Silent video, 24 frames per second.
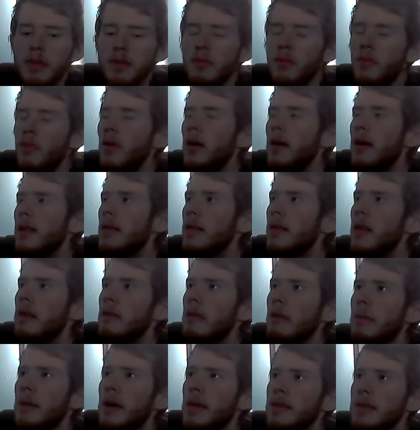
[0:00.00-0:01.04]
what I love
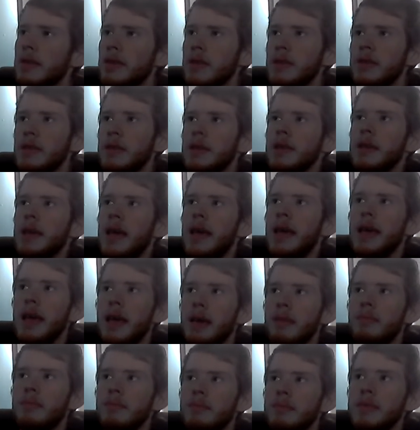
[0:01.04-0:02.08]
about the
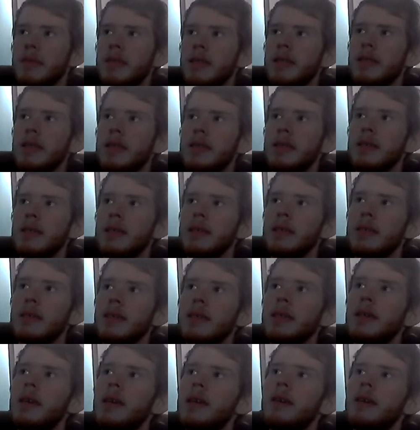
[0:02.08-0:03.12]
games is
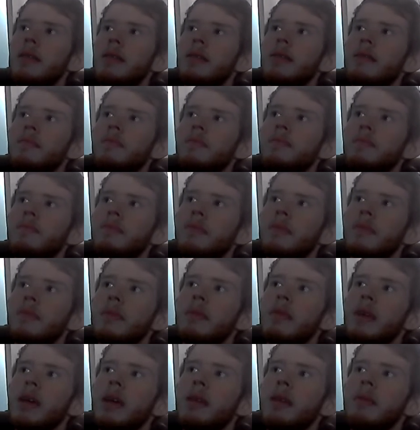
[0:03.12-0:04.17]

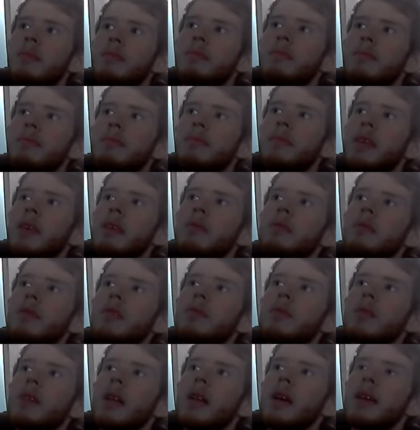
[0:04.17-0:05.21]
they give
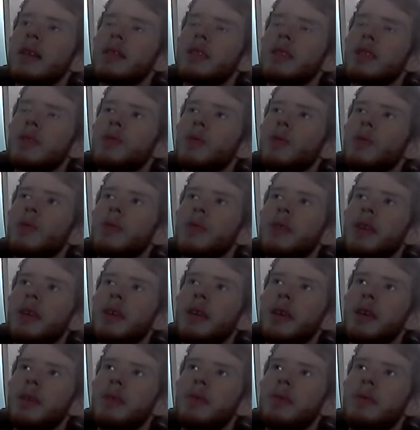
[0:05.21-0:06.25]
you a nice
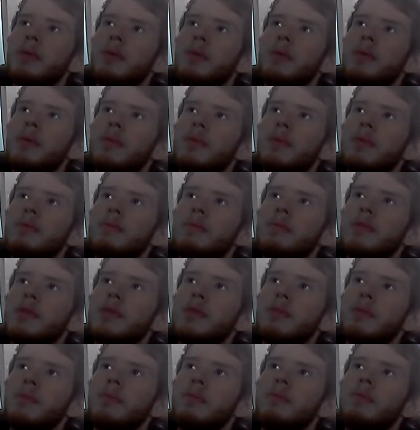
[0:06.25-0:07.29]
story
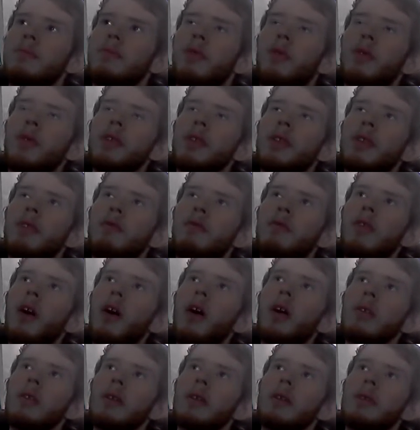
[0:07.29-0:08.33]
for you to
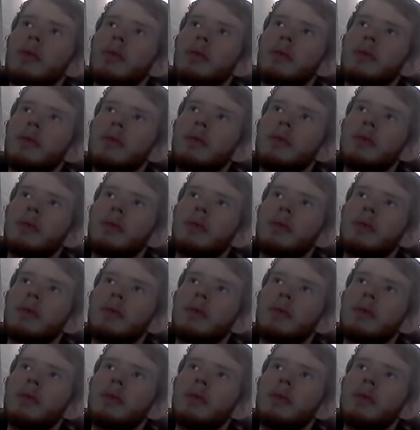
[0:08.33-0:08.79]
follow